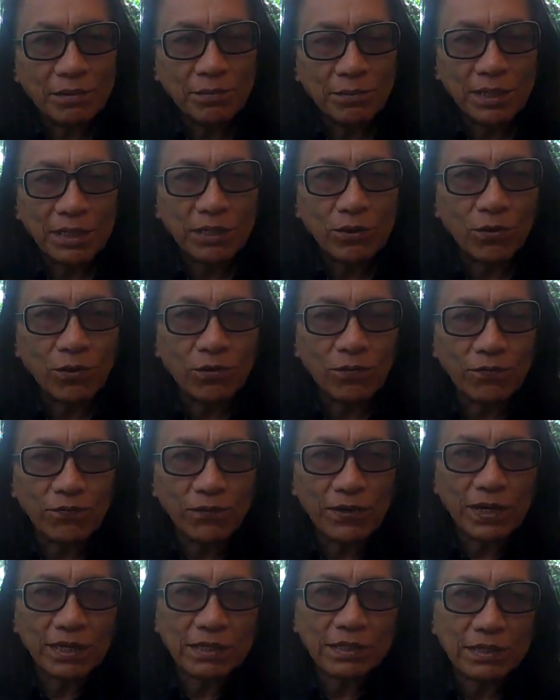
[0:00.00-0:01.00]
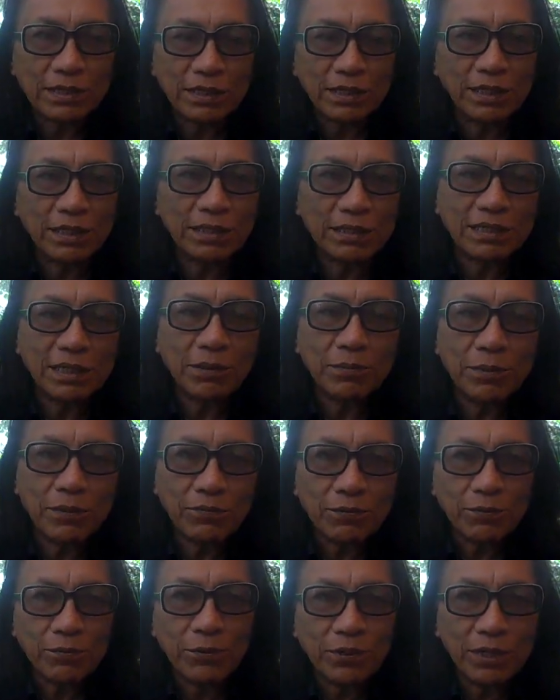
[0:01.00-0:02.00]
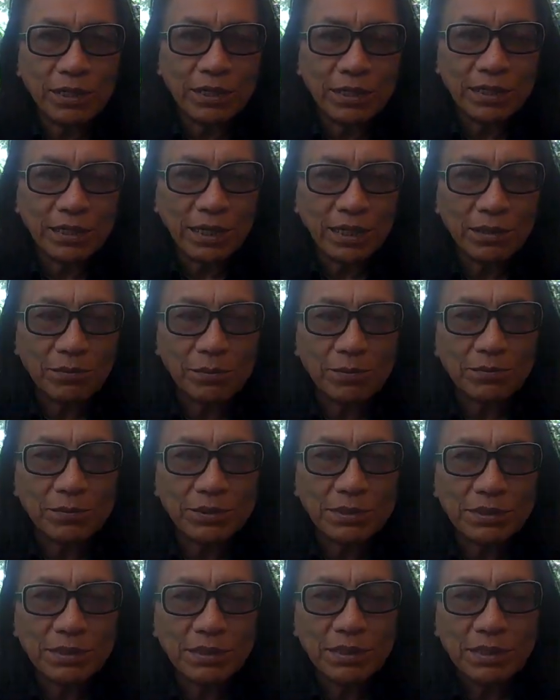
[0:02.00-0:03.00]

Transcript: my Cold Fact and Coming From Reality albums.